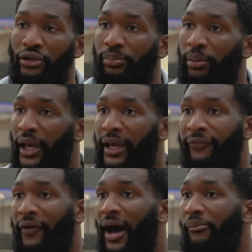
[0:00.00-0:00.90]
you play
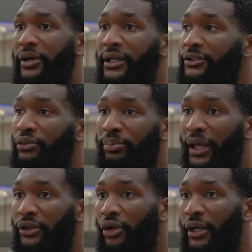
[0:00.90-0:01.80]
5
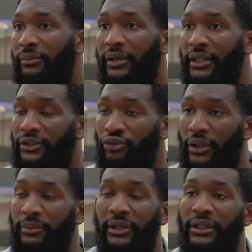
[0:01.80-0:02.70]
minutes, you play 30 minutes,
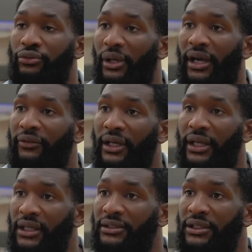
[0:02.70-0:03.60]
20 minutes, whatever the
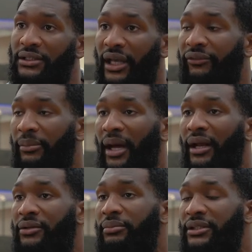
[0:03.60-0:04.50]
case is, everybody
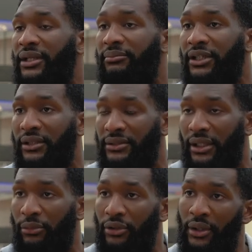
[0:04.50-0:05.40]
has to bring something in the
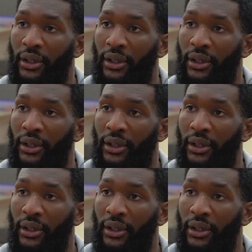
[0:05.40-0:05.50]
table.